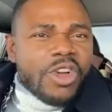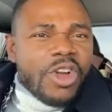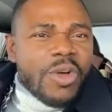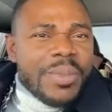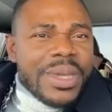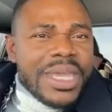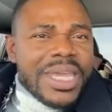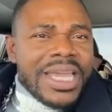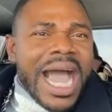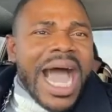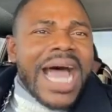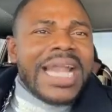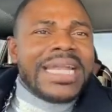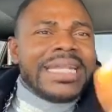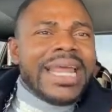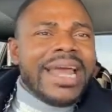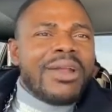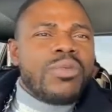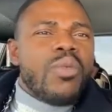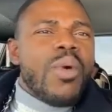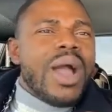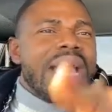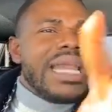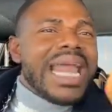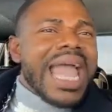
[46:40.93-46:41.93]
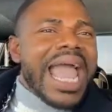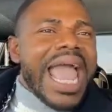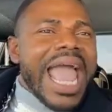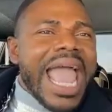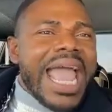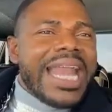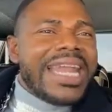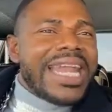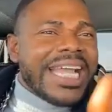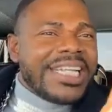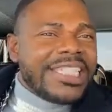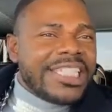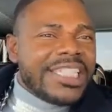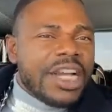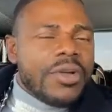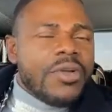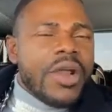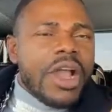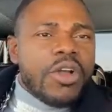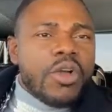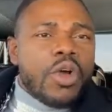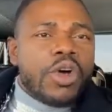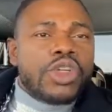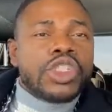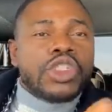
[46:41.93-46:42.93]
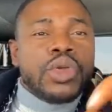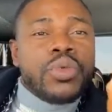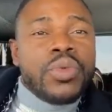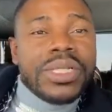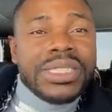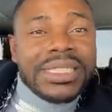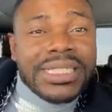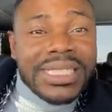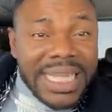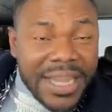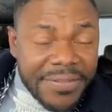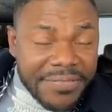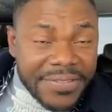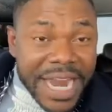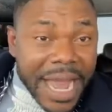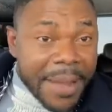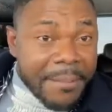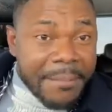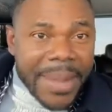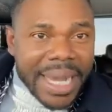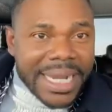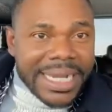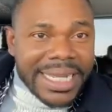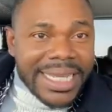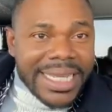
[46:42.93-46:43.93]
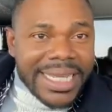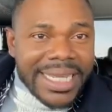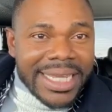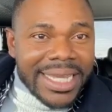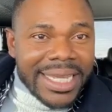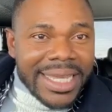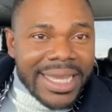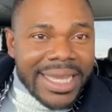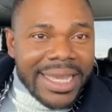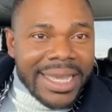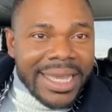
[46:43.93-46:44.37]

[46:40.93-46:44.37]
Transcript: economy. And then when a Nigerian goes to receive that money,